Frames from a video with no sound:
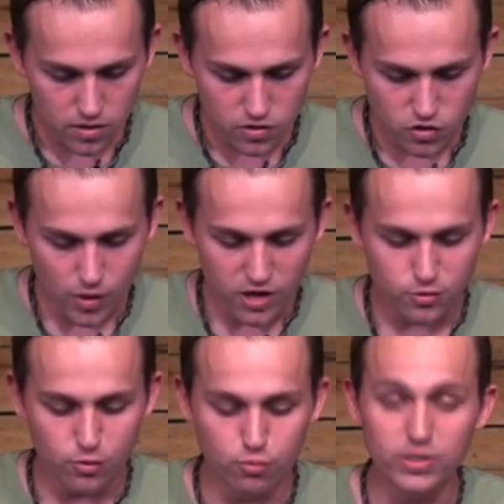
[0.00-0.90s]
So as
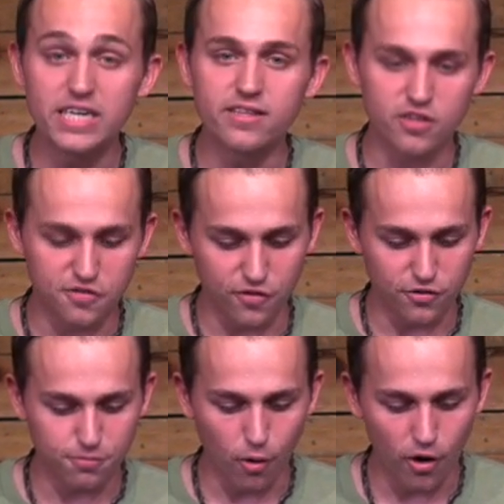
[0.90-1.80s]
you read this
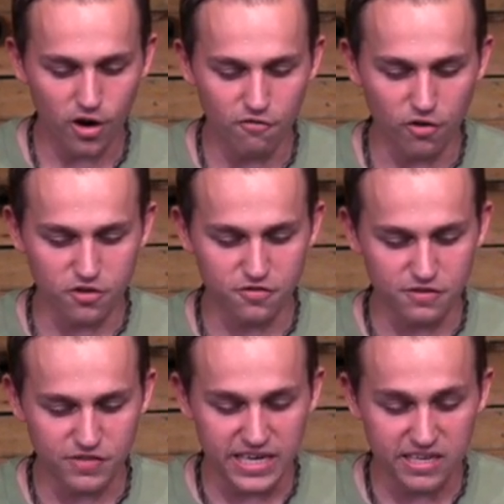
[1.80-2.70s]
first part of verse
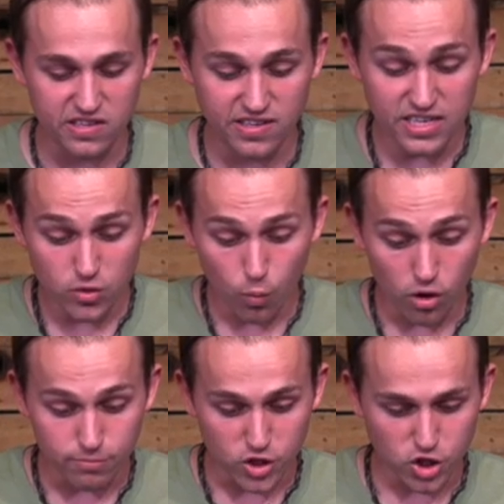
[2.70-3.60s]
15 and see the
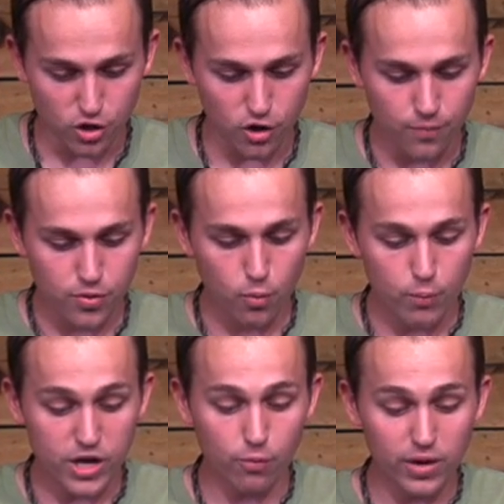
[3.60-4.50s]
word mature,
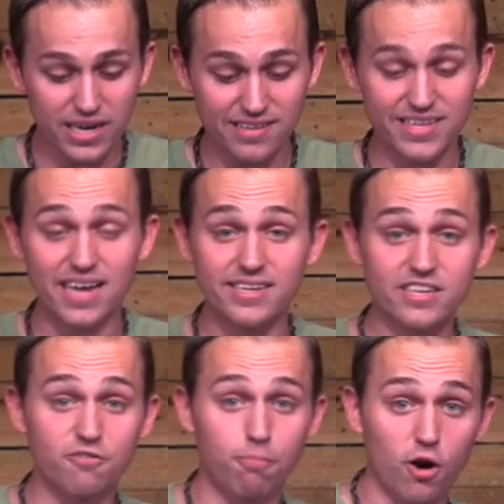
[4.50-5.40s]
we can read it as the
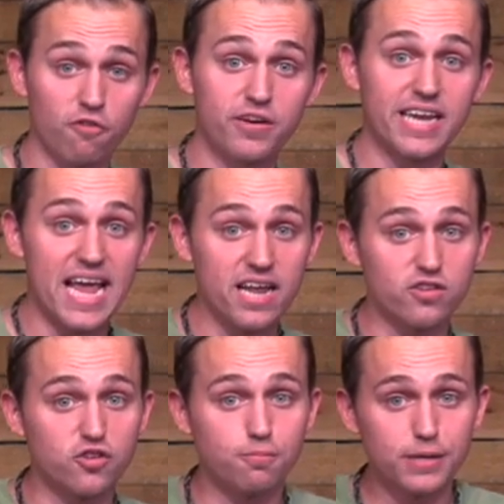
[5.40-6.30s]
idea of perfect and
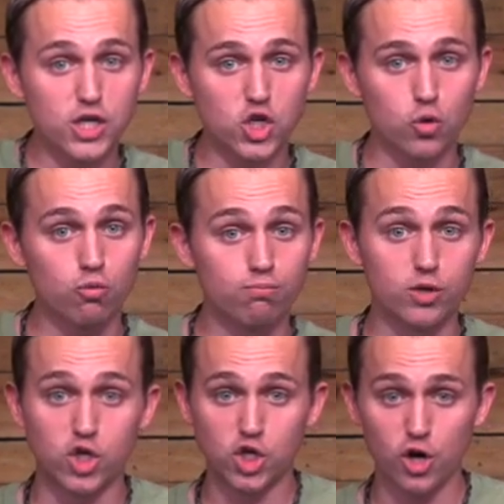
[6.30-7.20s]
spiritual
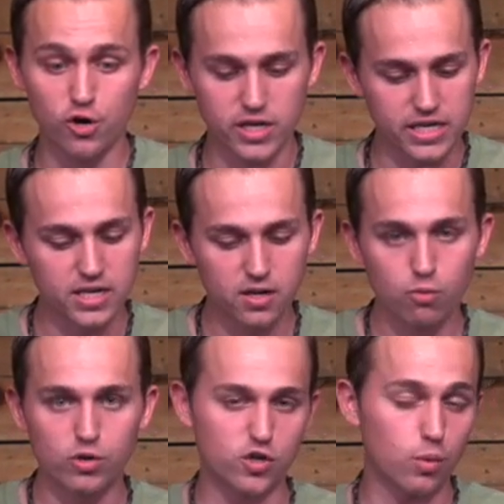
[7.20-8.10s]
maturity,
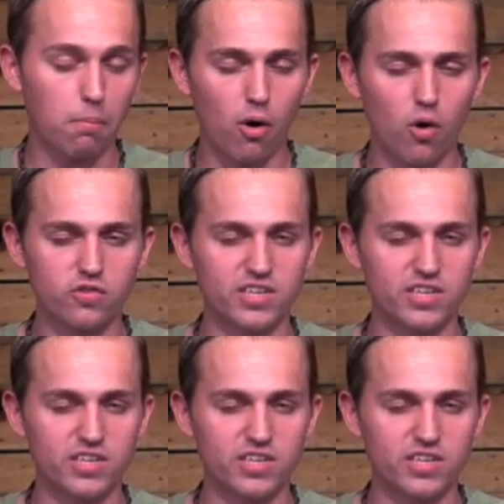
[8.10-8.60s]
which is what Paul is